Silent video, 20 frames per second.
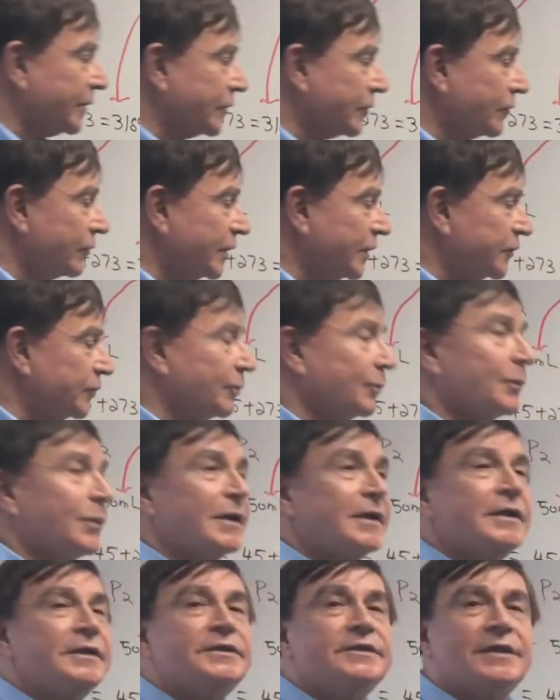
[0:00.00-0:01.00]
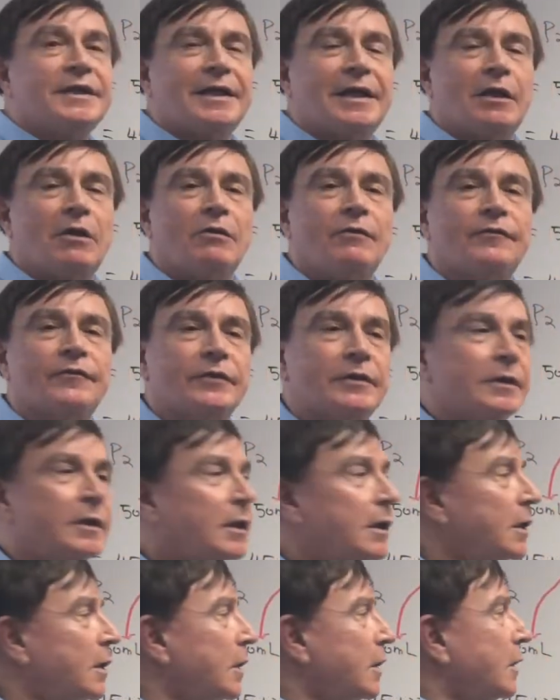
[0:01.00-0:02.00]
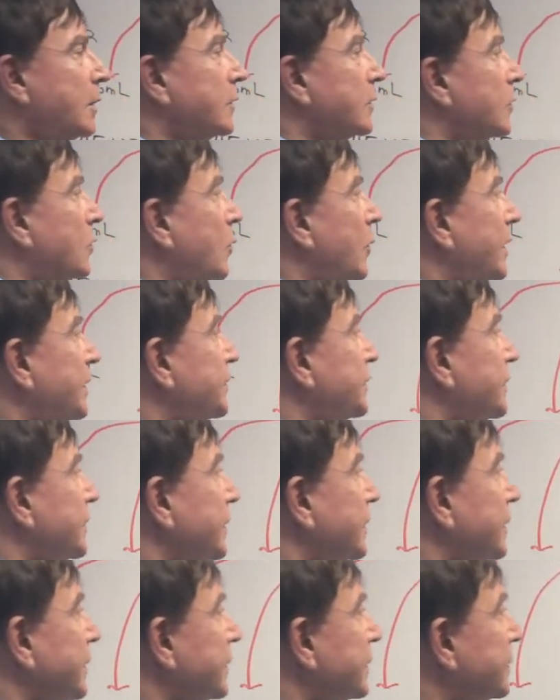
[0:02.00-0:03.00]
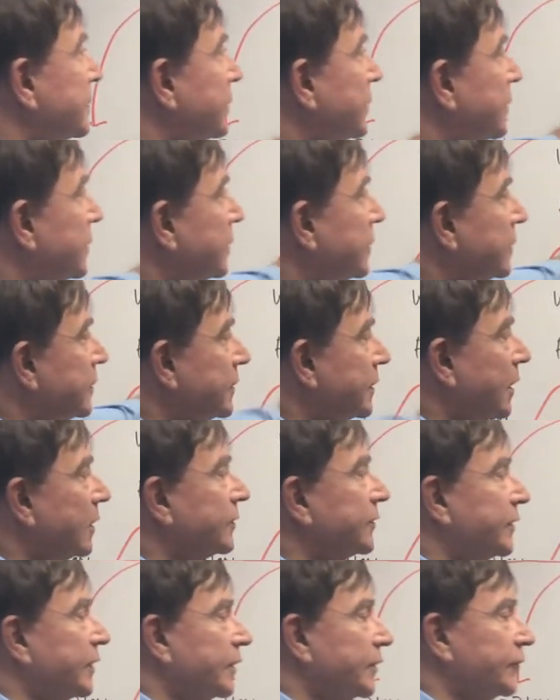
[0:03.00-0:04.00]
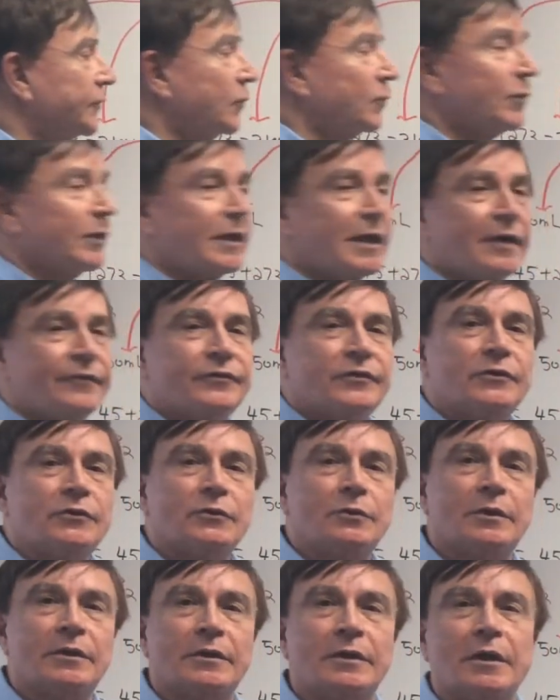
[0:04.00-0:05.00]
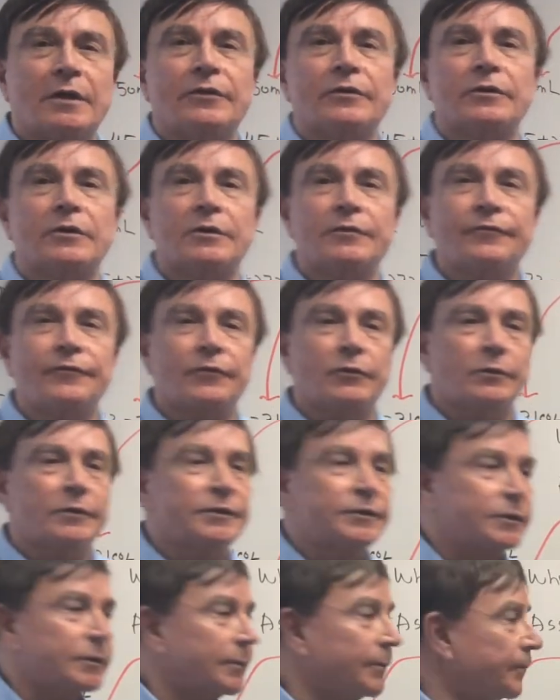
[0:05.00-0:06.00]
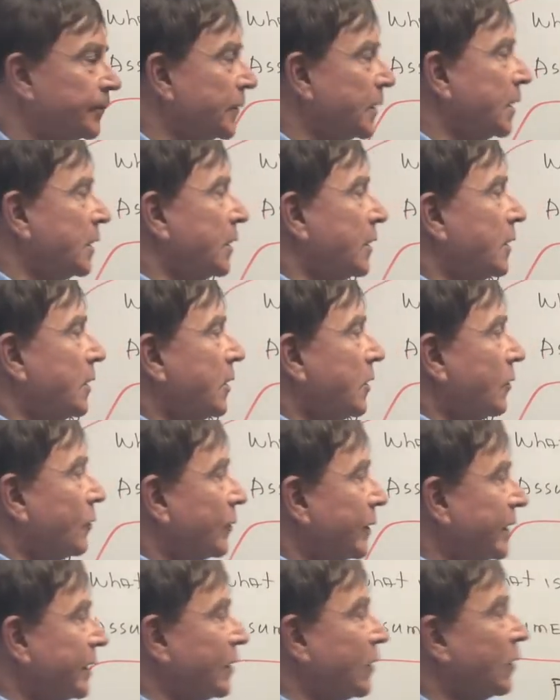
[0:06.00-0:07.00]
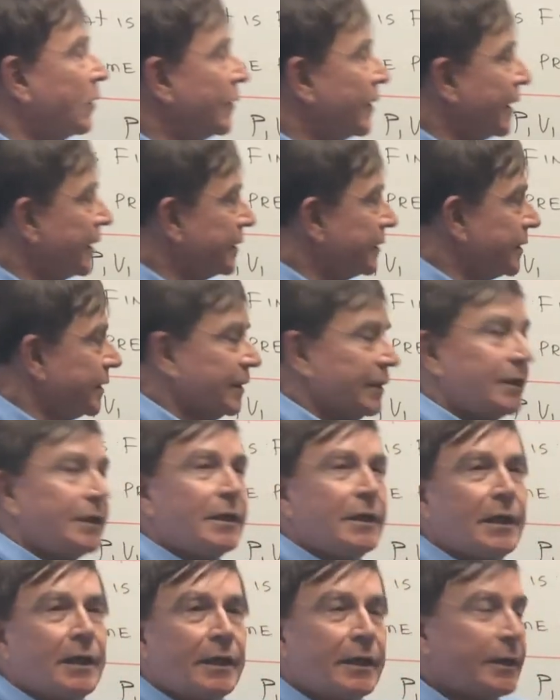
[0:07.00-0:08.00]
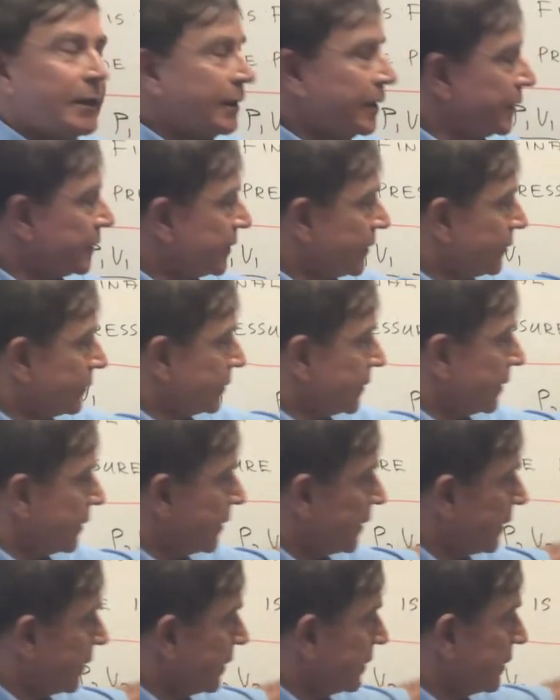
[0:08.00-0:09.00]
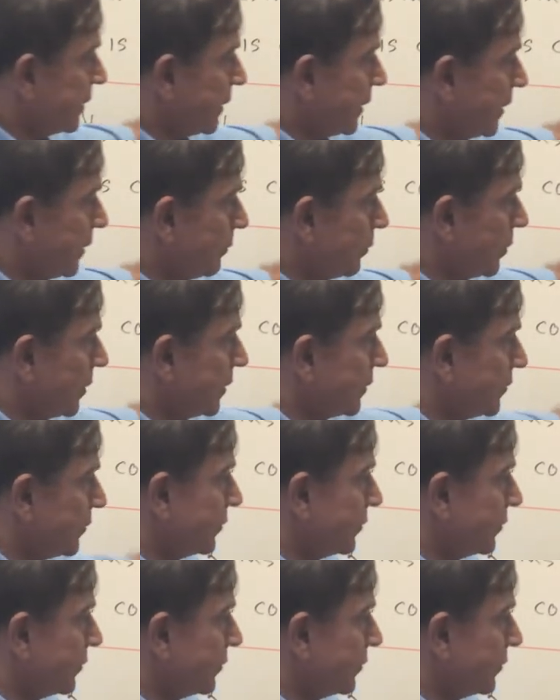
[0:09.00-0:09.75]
degrees, but it's Kelvin. The question is Celsius, so we have to do another conversion. We know that TK is equal to TC plus